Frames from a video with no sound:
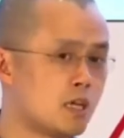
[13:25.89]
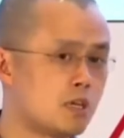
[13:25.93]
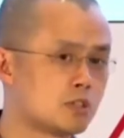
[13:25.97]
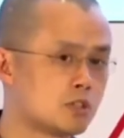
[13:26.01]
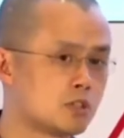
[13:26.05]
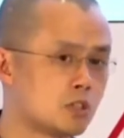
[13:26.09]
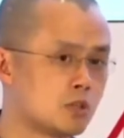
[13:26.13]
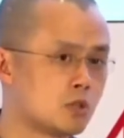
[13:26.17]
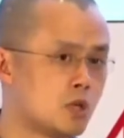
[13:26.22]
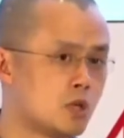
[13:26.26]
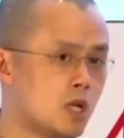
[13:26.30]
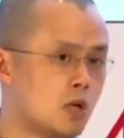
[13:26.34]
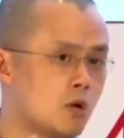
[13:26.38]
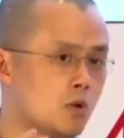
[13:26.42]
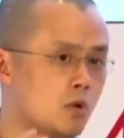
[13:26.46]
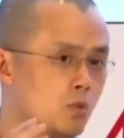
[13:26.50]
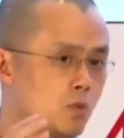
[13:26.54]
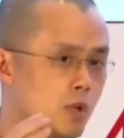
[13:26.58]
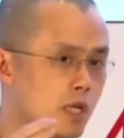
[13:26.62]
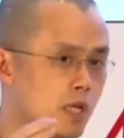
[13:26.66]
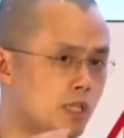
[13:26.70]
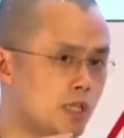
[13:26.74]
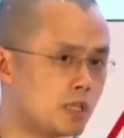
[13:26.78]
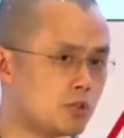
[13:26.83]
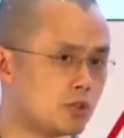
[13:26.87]
So
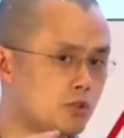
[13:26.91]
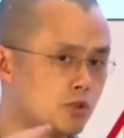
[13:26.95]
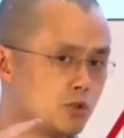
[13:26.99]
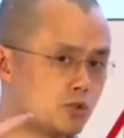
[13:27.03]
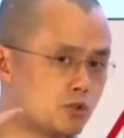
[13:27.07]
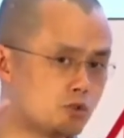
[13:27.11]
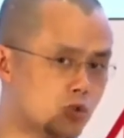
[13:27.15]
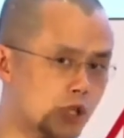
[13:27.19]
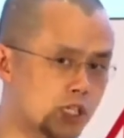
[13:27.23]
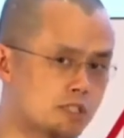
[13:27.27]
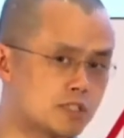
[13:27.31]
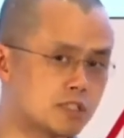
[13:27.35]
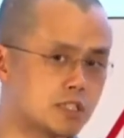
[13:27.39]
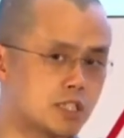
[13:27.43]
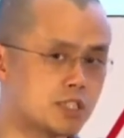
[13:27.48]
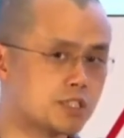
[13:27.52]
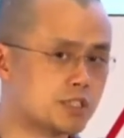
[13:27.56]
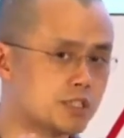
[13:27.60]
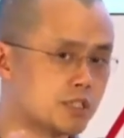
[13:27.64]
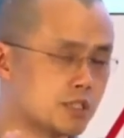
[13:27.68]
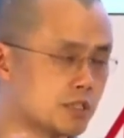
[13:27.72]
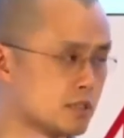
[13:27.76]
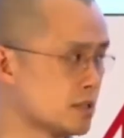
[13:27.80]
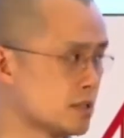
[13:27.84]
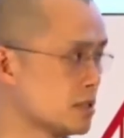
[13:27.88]
we need to
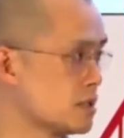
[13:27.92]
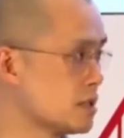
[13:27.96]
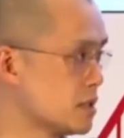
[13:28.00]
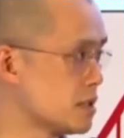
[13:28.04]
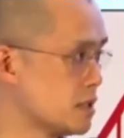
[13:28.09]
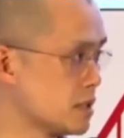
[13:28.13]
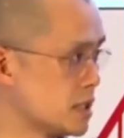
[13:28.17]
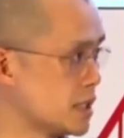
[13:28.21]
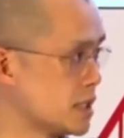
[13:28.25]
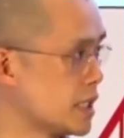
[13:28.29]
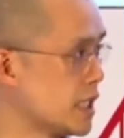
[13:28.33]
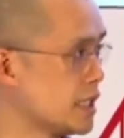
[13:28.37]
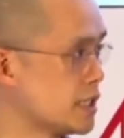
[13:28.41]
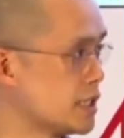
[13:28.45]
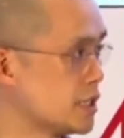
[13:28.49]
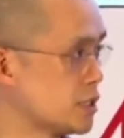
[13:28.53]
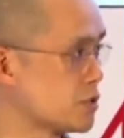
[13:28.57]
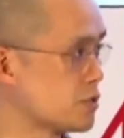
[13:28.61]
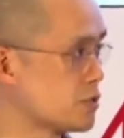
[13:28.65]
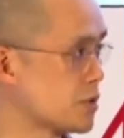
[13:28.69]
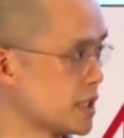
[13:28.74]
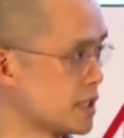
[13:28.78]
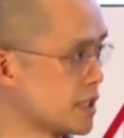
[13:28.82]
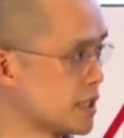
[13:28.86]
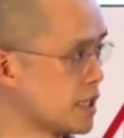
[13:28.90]
transition the
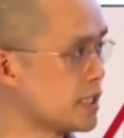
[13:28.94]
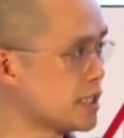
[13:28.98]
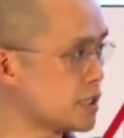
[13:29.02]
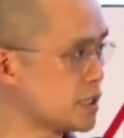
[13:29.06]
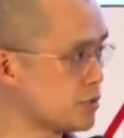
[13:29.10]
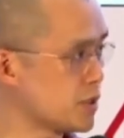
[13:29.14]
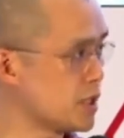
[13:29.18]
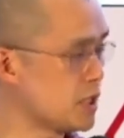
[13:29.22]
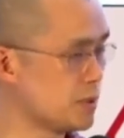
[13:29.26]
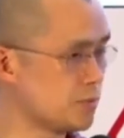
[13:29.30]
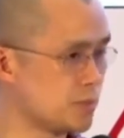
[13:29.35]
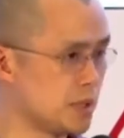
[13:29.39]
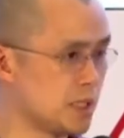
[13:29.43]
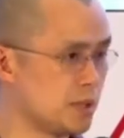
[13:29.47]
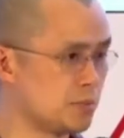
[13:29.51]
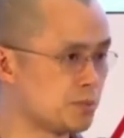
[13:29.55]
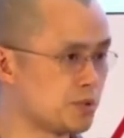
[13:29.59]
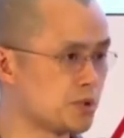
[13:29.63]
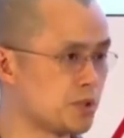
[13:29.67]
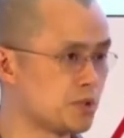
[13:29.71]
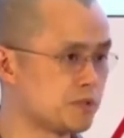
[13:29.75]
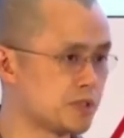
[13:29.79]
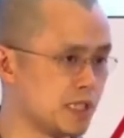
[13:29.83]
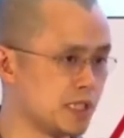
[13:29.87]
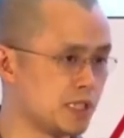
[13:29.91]
industry. The industry
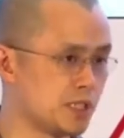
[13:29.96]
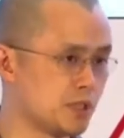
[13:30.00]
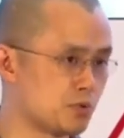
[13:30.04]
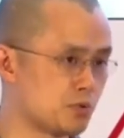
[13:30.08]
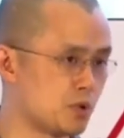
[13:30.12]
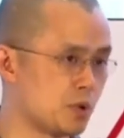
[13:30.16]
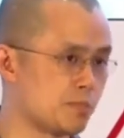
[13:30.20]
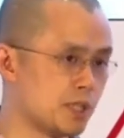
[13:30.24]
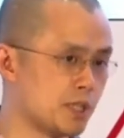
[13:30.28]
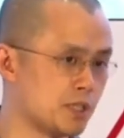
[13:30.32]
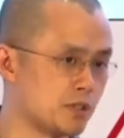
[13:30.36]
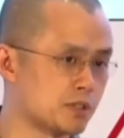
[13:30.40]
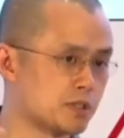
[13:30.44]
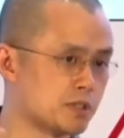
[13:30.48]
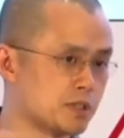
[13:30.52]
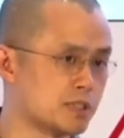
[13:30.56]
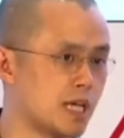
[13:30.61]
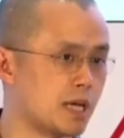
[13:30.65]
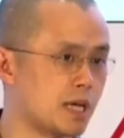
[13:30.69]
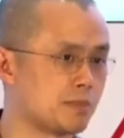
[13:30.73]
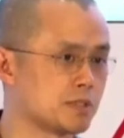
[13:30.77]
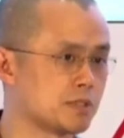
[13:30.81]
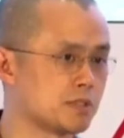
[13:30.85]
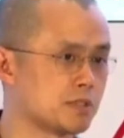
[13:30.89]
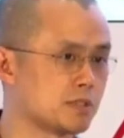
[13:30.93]
improves in incremental
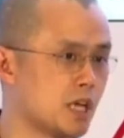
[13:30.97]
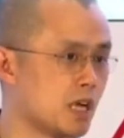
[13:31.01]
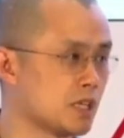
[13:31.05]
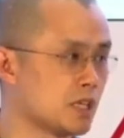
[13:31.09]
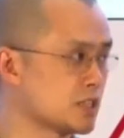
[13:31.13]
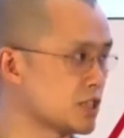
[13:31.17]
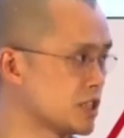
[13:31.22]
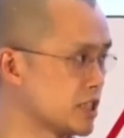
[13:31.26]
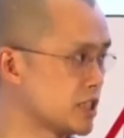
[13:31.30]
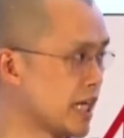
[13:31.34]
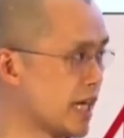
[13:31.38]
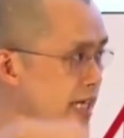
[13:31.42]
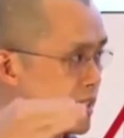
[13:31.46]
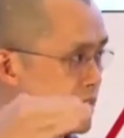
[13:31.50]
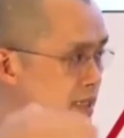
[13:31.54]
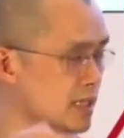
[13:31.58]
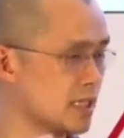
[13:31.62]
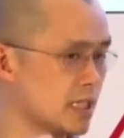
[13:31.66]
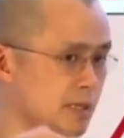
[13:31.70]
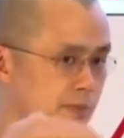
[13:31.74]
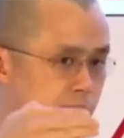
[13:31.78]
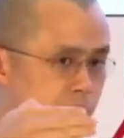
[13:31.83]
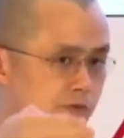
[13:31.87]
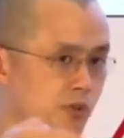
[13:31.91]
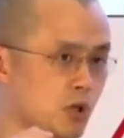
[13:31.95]
steps, not
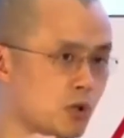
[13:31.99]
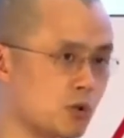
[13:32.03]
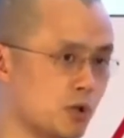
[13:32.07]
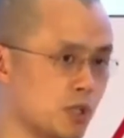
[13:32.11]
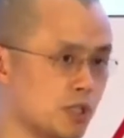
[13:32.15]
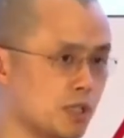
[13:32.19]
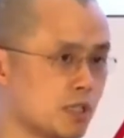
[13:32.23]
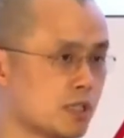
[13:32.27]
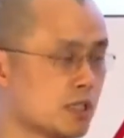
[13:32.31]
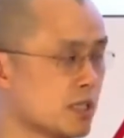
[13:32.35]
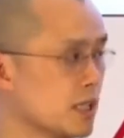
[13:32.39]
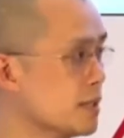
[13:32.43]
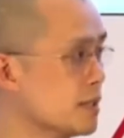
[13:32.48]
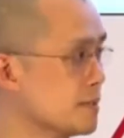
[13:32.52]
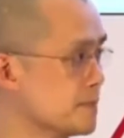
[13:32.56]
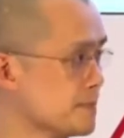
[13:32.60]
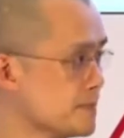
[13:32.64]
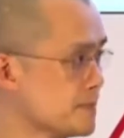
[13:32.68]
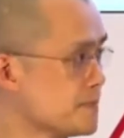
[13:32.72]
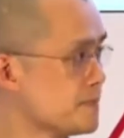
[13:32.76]
giant leaps forward. Yeah.